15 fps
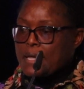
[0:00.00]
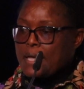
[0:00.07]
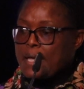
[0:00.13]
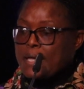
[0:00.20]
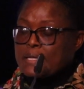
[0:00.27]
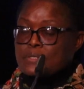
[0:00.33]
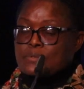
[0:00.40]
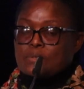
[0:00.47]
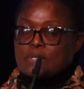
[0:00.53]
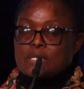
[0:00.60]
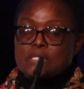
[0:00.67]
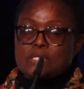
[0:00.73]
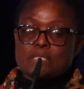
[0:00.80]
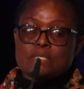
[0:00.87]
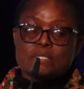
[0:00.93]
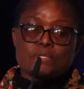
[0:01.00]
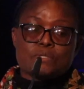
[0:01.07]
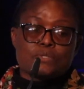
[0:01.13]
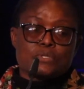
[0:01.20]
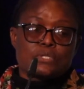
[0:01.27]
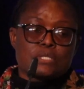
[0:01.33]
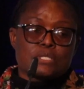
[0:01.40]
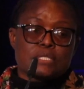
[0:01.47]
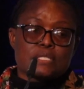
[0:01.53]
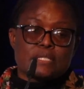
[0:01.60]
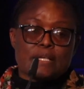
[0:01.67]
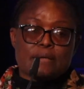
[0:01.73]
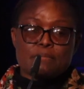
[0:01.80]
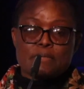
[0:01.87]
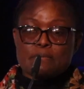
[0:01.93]
Higher education institutions in
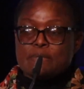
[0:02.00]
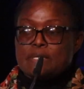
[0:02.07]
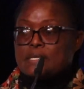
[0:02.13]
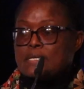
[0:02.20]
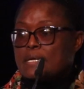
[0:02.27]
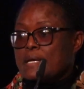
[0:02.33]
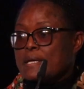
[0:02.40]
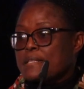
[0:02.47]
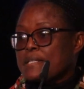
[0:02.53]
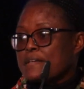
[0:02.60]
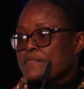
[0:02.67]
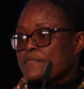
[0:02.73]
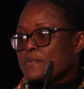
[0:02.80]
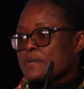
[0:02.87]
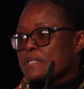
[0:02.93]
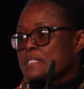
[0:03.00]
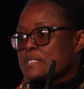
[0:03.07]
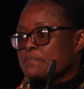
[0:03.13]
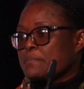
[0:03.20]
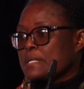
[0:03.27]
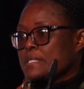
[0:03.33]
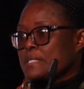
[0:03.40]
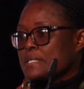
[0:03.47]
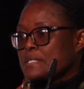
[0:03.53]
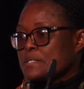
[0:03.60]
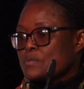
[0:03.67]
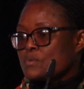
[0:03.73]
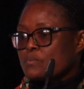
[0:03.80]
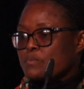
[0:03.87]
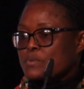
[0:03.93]
Namibia are therefore expected
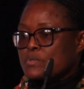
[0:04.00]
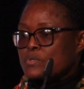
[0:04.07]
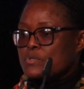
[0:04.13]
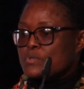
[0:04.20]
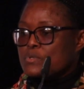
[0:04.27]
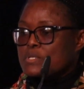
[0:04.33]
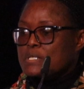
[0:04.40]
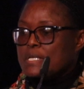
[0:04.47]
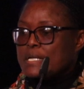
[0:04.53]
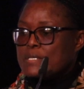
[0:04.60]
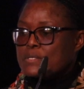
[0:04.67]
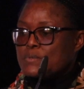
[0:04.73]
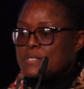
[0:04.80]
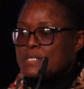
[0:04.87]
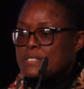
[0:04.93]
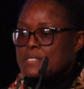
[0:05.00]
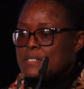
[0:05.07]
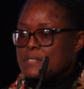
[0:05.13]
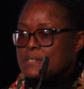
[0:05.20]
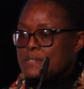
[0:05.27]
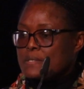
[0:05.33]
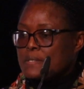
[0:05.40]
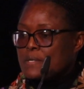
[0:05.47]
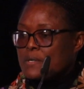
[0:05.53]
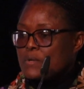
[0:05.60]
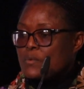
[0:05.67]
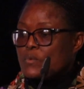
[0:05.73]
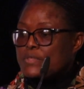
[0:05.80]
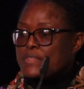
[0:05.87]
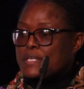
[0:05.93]
to produce graduates
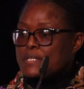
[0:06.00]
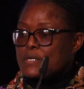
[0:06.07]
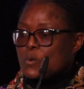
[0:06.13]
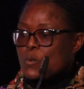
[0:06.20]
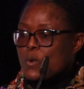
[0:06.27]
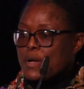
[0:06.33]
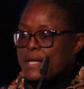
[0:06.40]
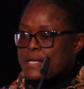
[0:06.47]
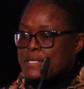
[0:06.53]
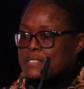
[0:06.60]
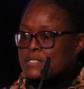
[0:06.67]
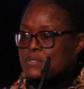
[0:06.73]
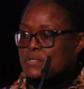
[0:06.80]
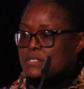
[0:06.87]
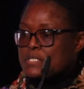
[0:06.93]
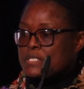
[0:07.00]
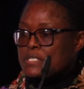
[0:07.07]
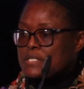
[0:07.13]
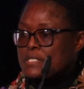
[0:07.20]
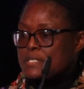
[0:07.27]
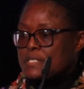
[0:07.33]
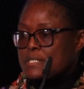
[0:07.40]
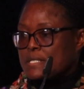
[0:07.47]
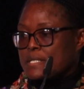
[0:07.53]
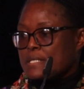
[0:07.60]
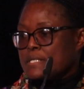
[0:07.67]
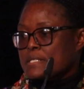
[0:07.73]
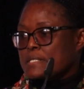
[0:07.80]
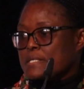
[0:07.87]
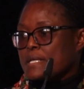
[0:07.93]
with the required knowledge,
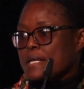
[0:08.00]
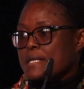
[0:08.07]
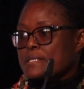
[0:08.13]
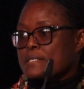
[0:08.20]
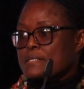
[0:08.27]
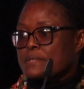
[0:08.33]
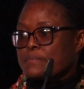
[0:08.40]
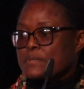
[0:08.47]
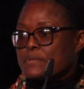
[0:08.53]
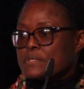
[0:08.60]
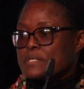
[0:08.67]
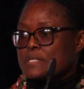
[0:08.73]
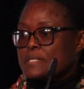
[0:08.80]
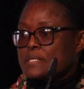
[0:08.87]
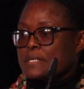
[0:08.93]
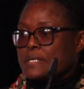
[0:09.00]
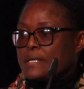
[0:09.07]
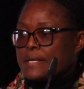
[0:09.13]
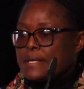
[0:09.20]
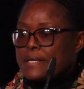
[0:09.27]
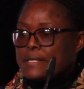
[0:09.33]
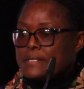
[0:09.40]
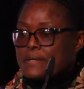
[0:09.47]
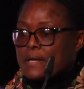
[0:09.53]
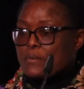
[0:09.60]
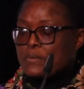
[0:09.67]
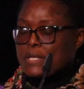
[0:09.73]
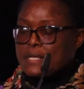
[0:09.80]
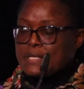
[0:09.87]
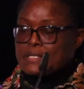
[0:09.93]
skills, attributes,
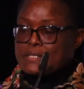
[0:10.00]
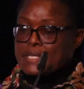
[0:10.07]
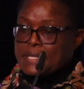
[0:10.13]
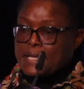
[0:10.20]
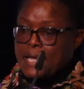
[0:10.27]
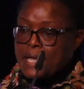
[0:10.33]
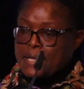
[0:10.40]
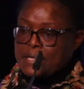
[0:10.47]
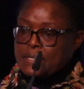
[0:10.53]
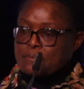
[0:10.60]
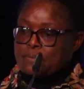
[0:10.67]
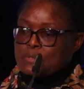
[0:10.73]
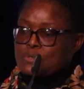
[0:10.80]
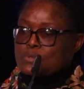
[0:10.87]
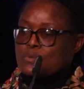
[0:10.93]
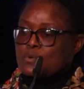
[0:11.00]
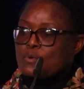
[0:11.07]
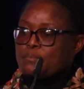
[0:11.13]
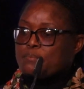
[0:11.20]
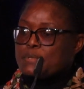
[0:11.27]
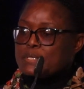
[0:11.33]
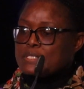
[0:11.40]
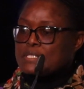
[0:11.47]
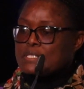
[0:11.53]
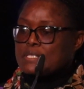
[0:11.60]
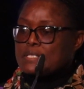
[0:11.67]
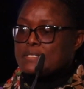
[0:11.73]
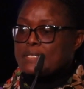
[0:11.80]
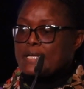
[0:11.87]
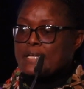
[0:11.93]
and are able to compete
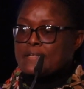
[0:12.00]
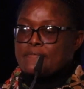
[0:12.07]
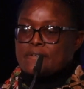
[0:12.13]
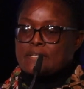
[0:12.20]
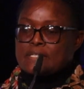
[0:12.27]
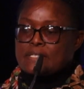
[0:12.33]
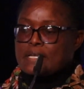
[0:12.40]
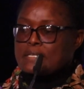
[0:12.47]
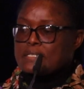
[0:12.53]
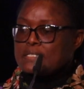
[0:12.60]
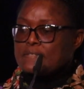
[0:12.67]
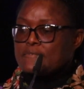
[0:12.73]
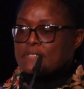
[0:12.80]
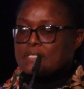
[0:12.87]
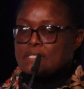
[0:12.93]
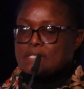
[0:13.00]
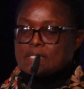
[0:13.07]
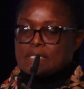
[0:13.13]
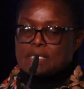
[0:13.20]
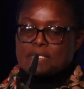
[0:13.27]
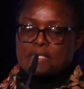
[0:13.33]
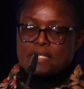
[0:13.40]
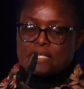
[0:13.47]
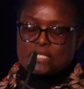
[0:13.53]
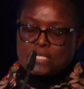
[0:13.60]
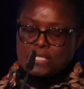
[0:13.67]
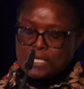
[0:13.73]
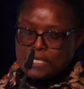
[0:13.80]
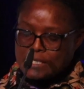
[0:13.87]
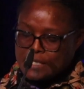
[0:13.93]
in diverse activities at
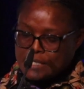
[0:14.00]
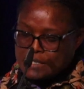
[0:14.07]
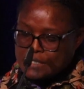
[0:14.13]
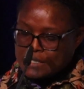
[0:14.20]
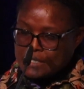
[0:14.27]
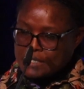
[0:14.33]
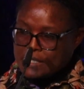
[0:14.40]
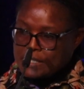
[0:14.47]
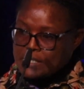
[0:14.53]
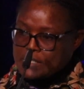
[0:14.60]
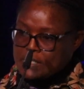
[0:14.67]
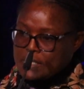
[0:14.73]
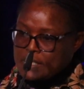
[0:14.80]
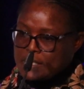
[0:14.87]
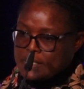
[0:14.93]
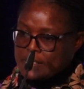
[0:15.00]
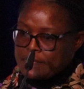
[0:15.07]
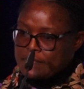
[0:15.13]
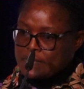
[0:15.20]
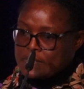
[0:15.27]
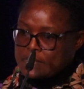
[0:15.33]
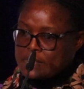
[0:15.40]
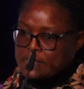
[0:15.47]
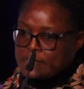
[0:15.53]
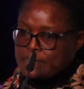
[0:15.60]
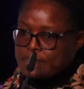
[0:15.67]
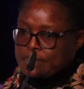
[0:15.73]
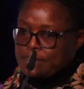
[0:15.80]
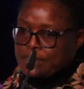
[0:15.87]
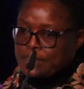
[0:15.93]
national and international levels.